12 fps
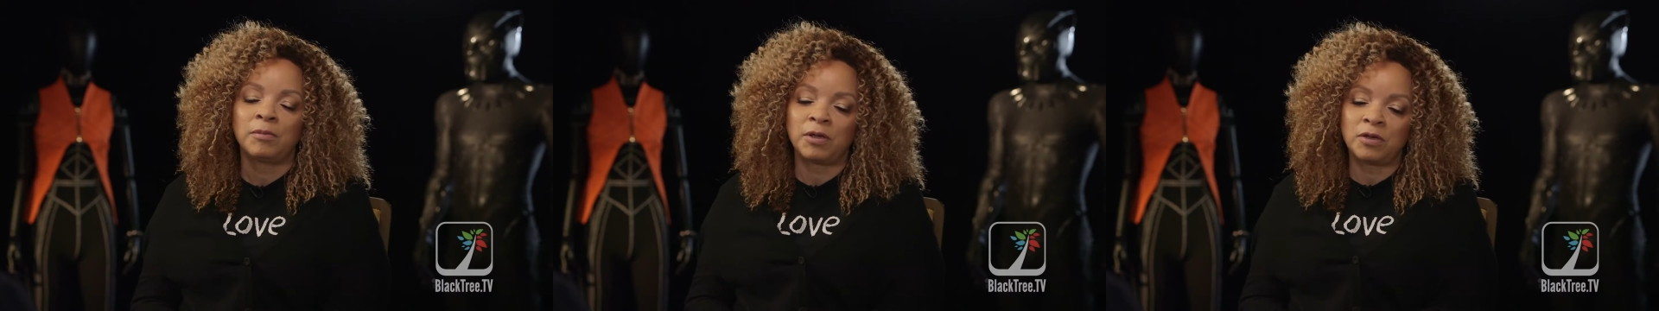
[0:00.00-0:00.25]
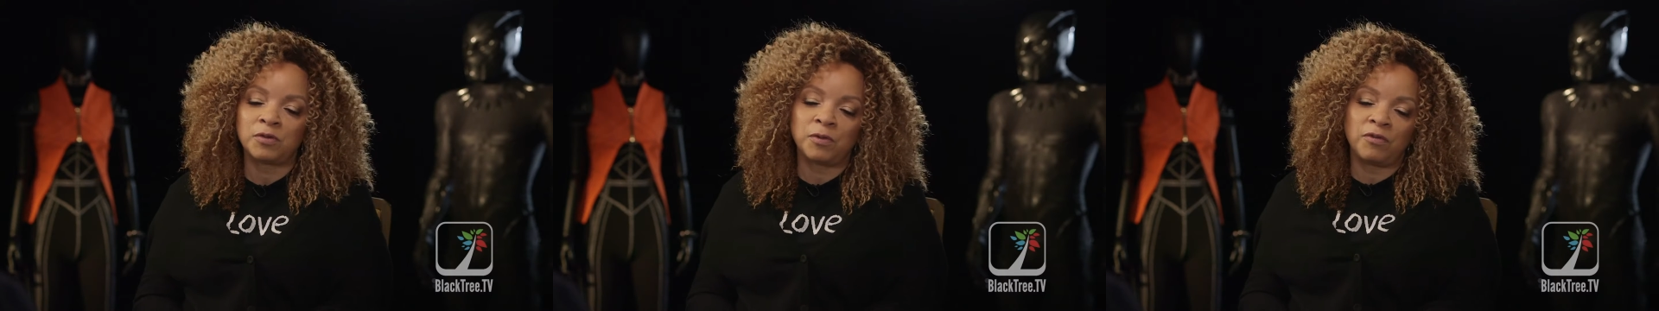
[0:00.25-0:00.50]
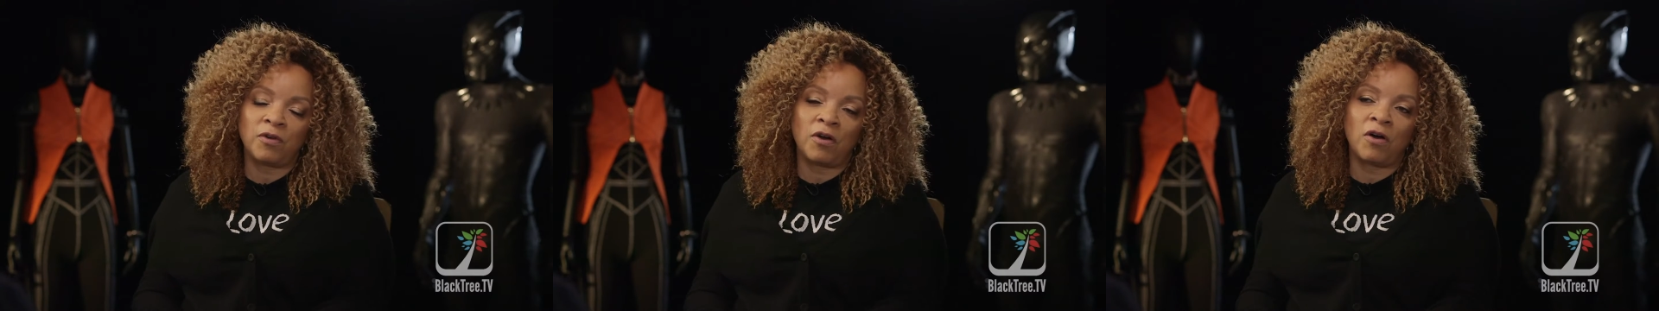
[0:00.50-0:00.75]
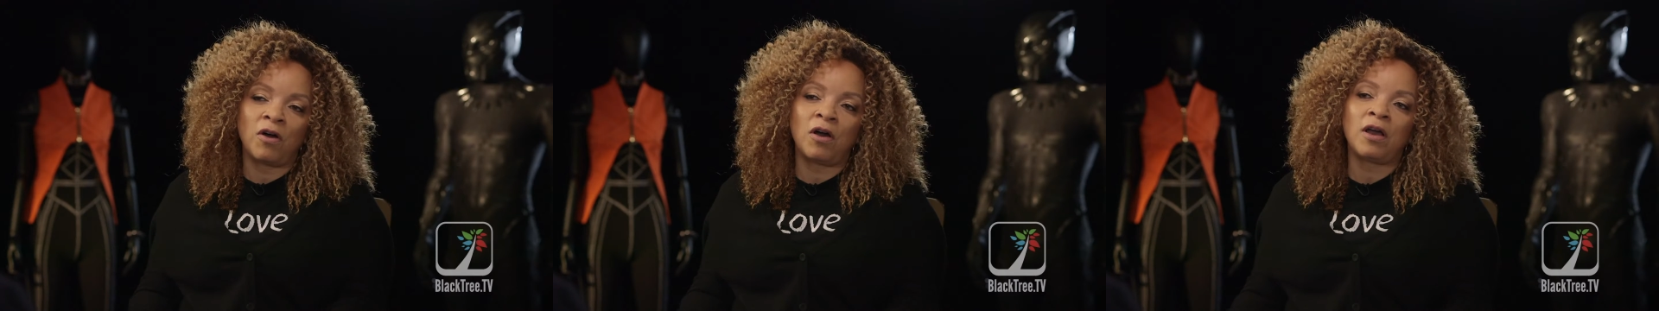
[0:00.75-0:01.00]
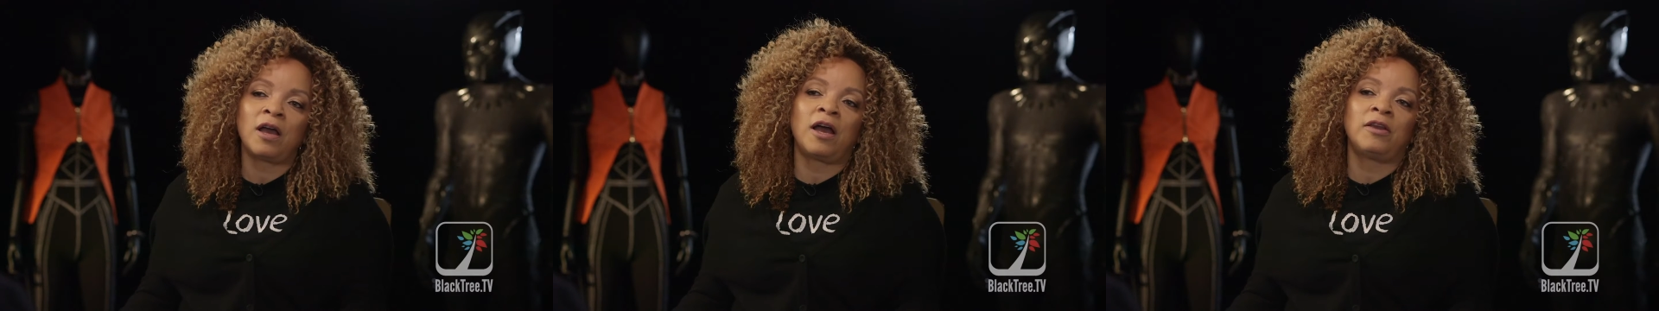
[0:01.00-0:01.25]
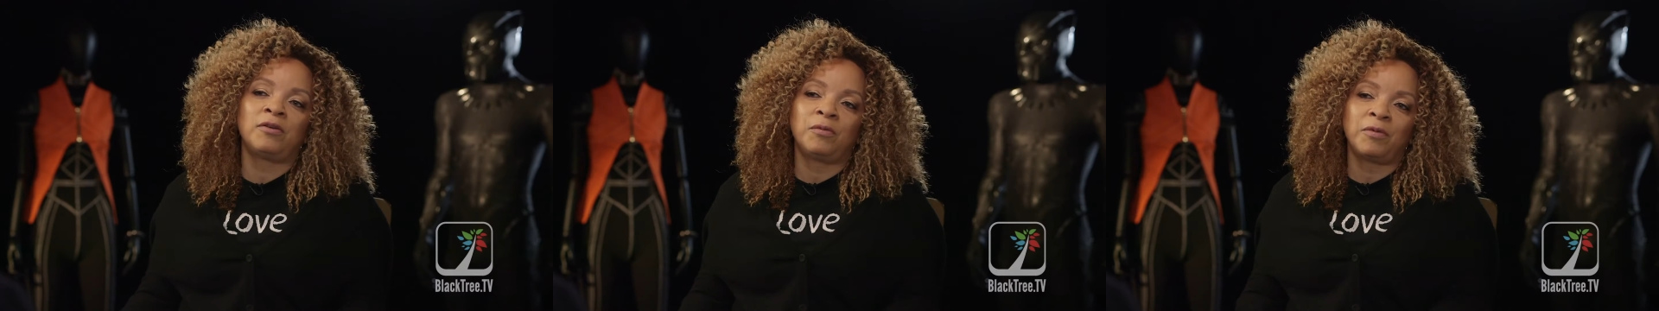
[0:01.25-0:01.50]
because we've all
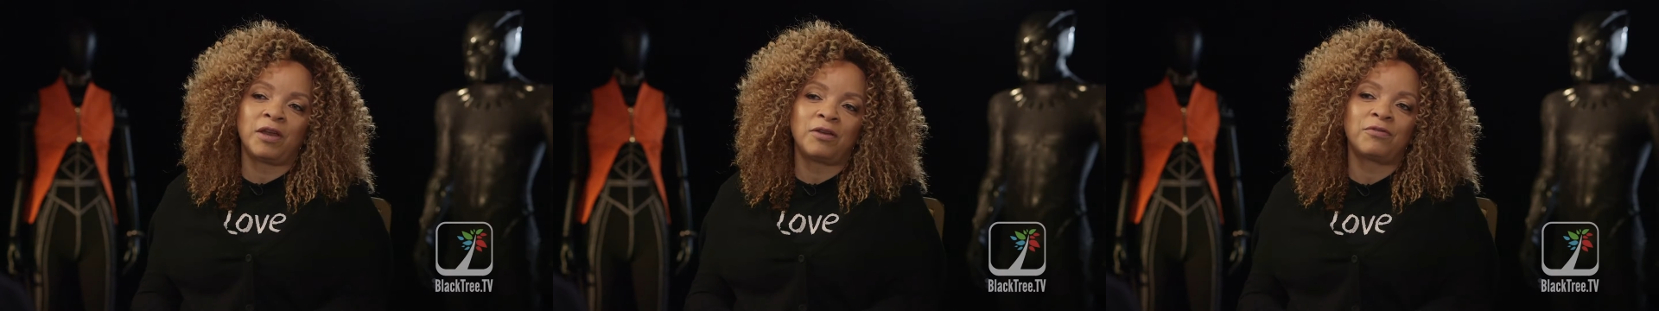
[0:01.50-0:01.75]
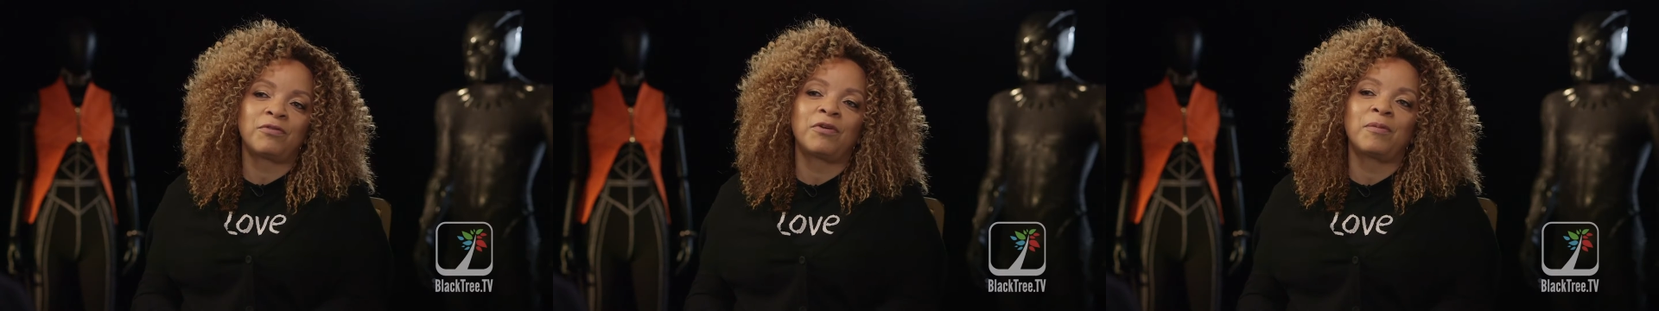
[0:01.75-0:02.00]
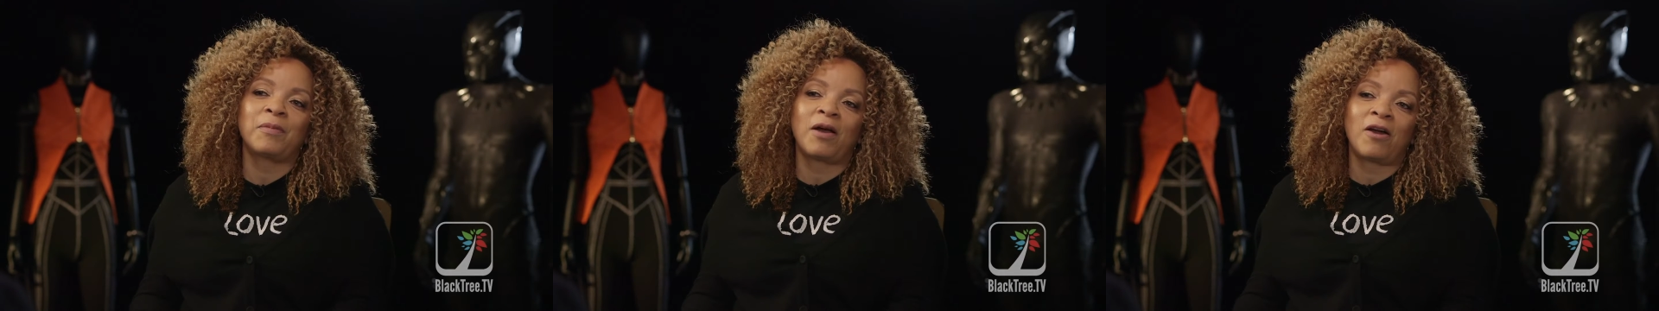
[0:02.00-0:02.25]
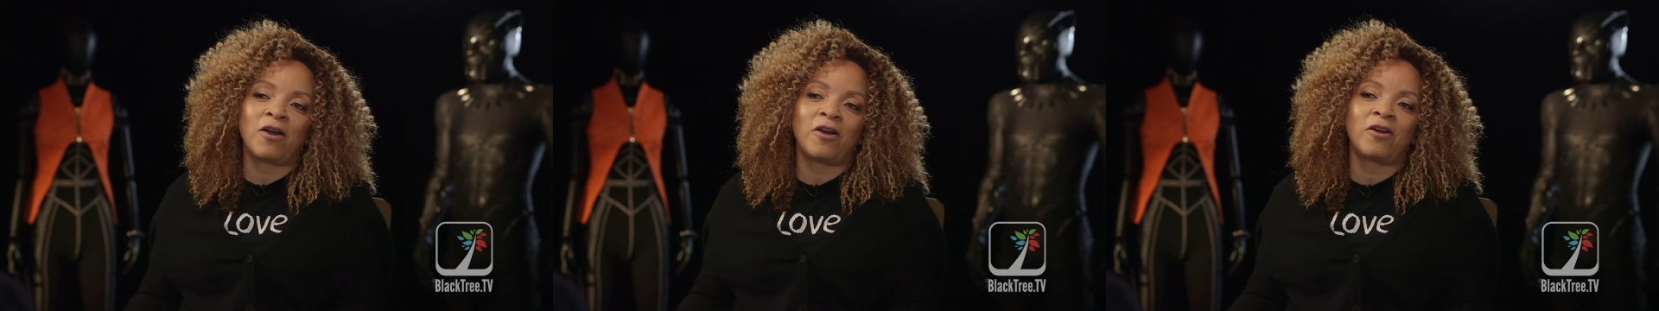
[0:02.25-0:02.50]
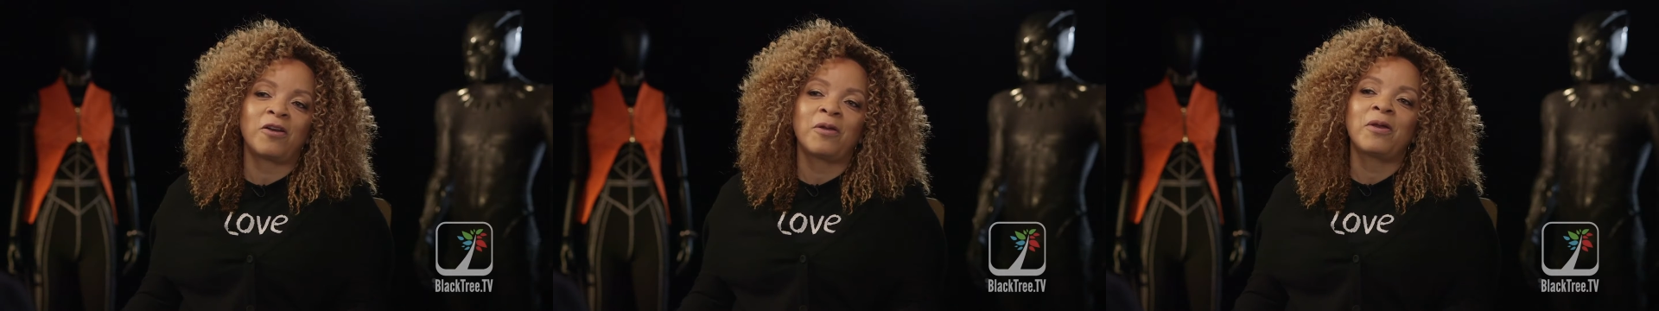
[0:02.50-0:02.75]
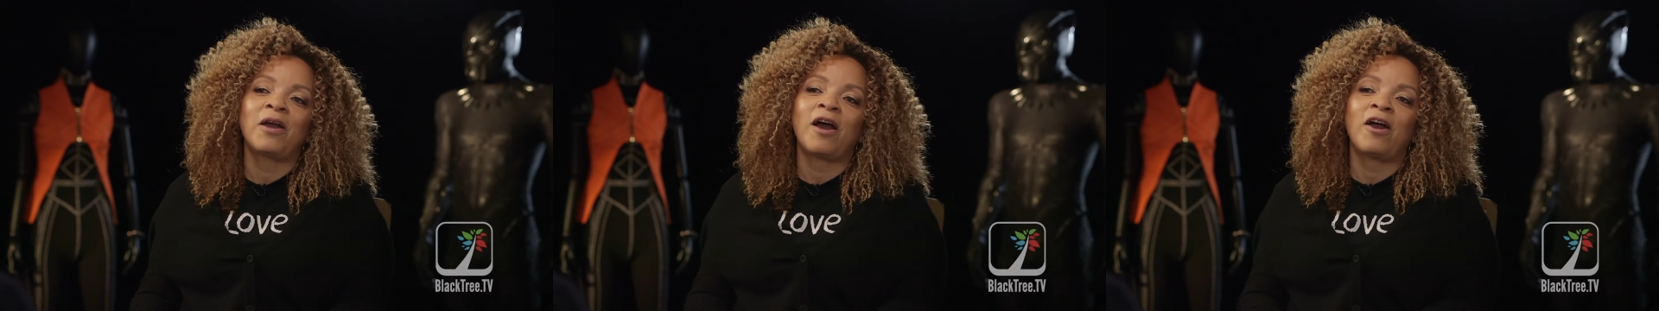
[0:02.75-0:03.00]
gotten away from our
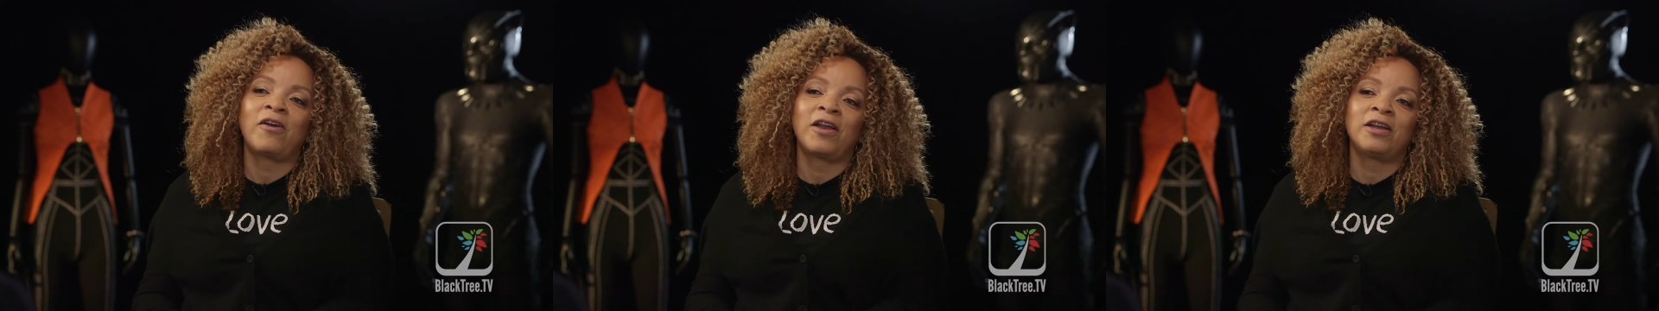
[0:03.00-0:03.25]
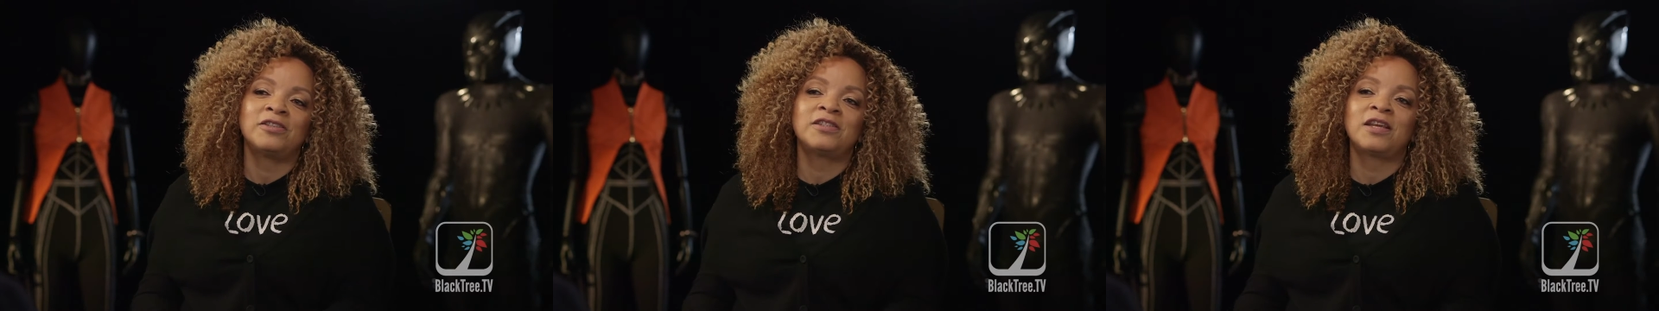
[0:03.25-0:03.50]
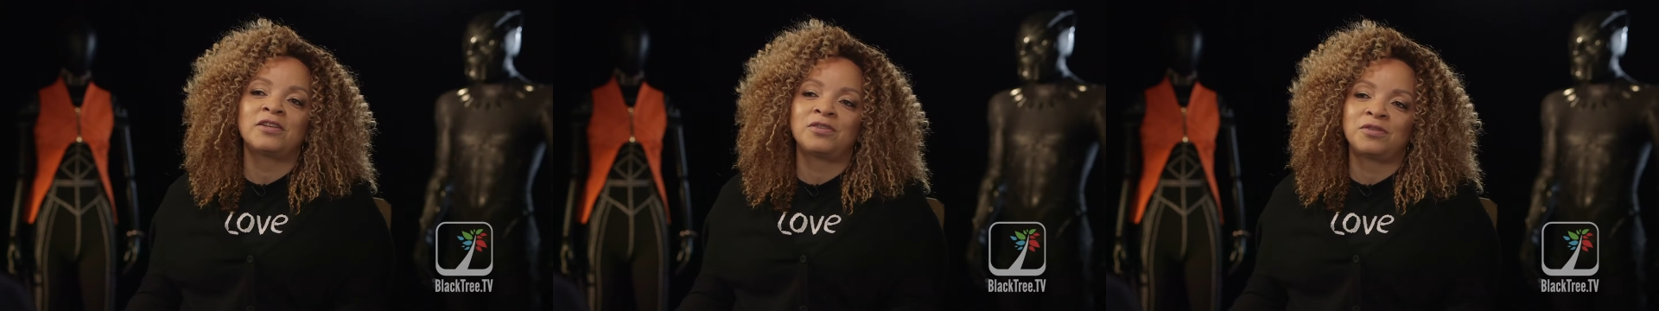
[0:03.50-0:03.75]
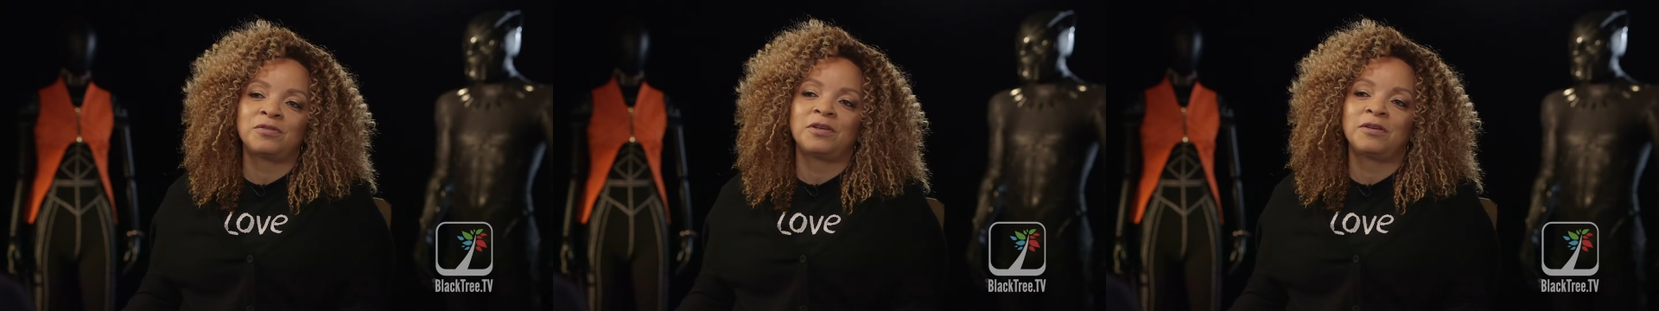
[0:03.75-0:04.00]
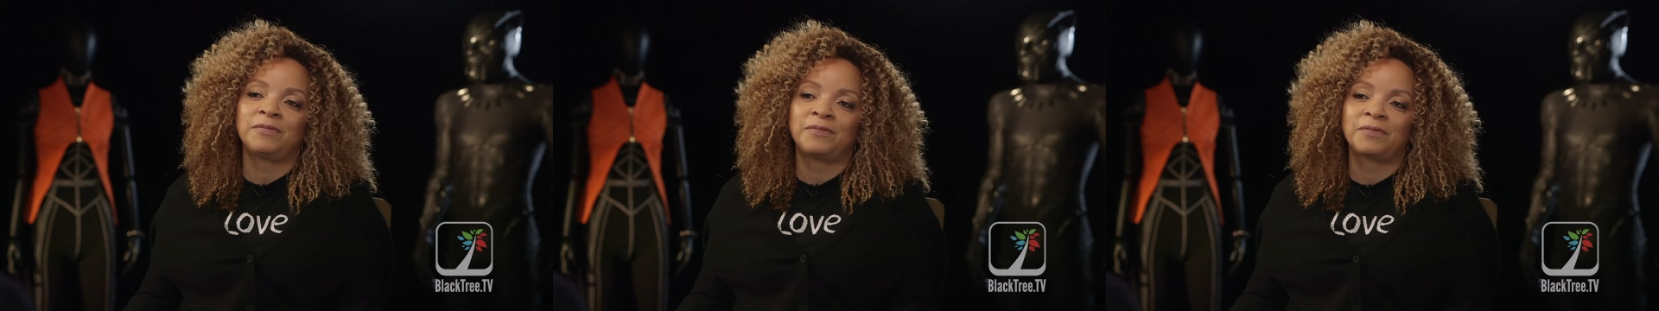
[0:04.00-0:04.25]
ancestry.